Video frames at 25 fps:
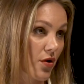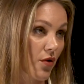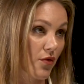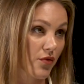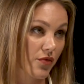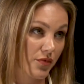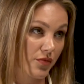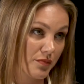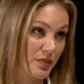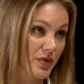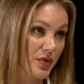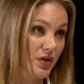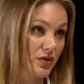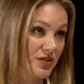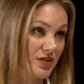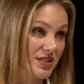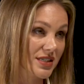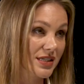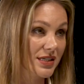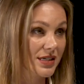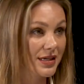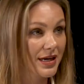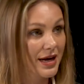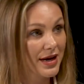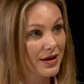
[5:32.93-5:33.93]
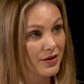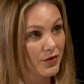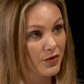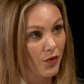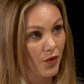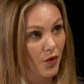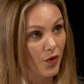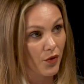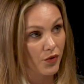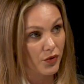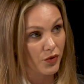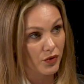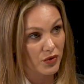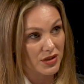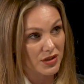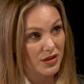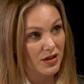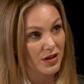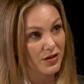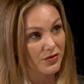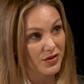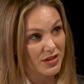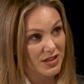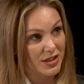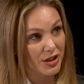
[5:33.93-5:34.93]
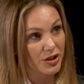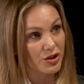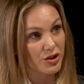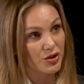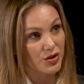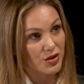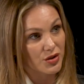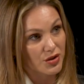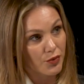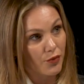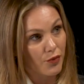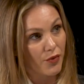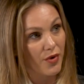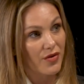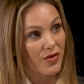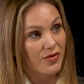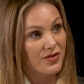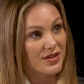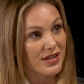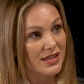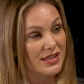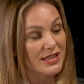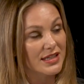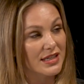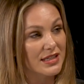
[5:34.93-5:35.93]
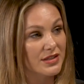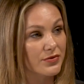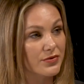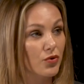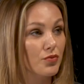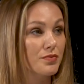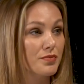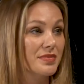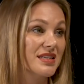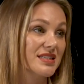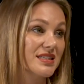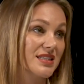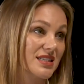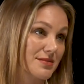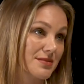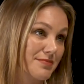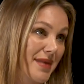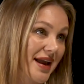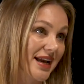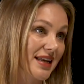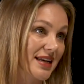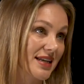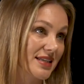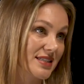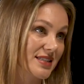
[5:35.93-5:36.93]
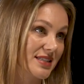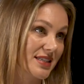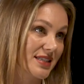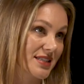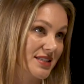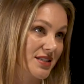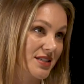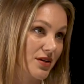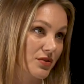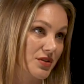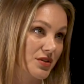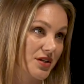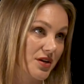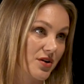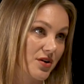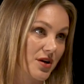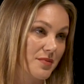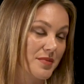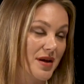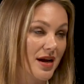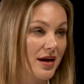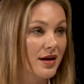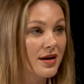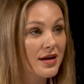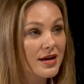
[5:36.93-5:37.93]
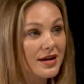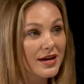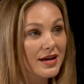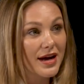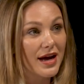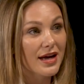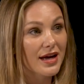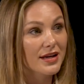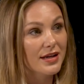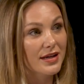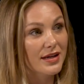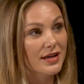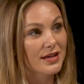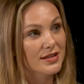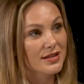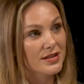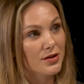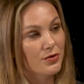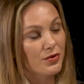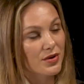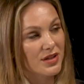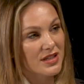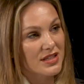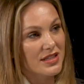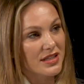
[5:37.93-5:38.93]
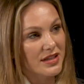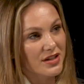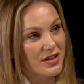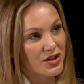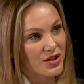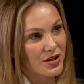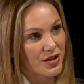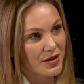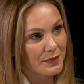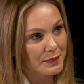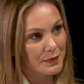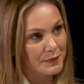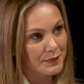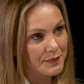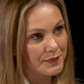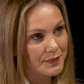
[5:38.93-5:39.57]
of music and those conversations with successful business magnates in Saudi Arabia and in Southeast Asia.